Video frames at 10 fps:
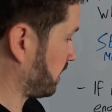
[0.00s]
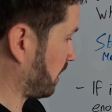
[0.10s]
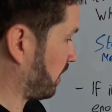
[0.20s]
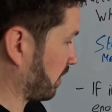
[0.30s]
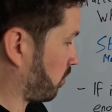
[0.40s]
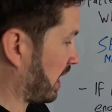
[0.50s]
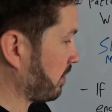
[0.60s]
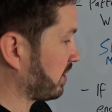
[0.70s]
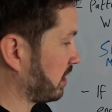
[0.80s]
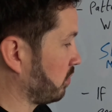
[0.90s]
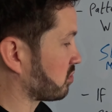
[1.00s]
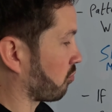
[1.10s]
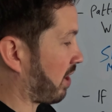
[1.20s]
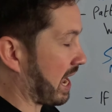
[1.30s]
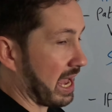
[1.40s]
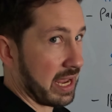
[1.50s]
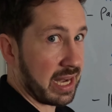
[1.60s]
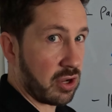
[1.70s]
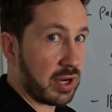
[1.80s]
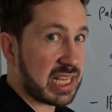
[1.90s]
like why we use RAG, and
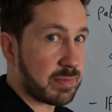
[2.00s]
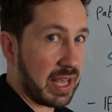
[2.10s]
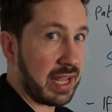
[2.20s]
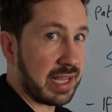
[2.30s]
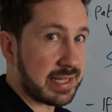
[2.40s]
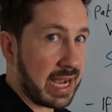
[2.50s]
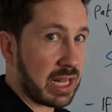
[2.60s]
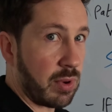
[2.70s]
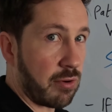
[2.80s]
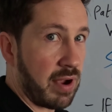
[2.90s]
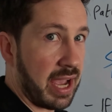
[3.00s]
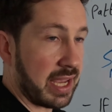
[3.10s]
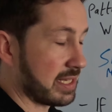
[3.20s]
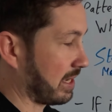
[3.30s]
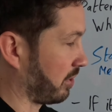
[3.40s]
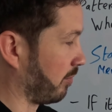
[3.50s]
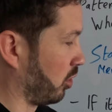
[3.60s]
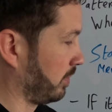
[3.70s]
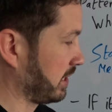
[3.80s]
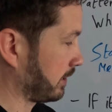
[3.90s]
I'm going to explain exactly what RAG is now in a
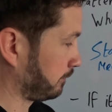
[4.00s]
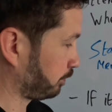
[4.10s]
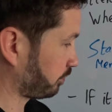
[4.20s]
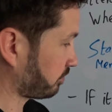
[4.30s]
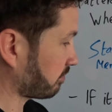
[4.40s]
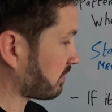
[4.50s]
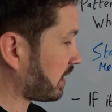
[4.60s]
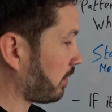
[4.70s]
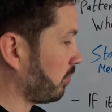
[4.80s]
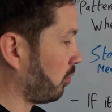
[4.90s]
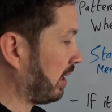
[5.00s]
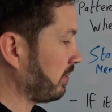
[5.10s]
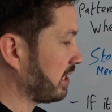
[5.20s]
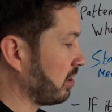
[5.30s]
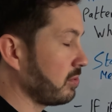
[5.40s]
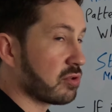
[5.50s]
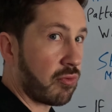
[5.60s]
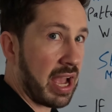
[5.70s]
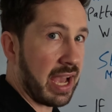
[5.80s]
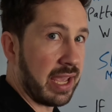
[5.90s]
moment. But when we use
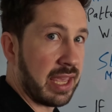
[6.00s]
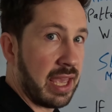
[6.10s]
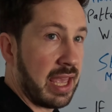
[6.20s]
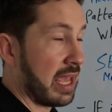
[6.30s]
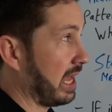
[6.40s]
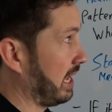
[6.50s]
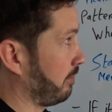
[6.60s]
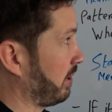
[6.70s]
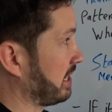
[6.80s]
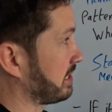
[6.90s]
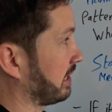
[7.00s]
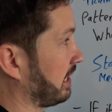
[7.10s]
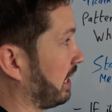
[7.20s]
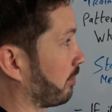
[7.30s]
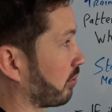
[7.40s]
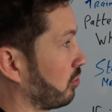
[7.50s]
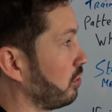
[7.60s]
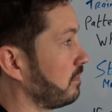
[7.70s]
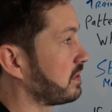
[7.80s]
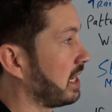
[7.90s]
RAG, it basically
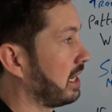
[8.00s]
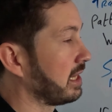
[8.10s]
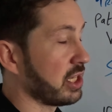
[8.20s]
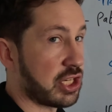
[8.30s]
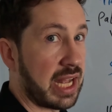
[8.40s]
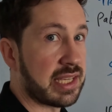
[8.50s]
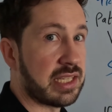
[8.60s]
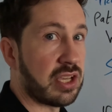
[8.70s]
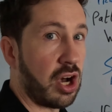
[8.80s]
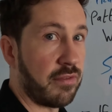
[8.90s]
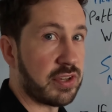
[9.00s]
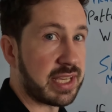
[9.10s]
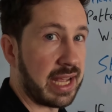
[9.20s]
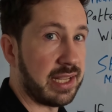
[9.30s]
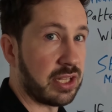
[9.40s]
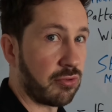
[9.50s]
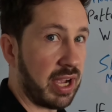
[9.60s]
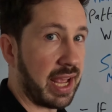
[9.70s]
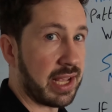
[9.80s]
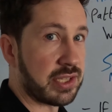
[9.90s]
improves the chances of us getting the
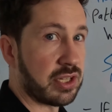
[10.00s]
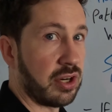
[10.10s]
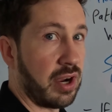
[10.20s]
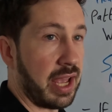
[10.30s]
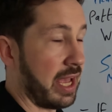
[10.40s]
right answer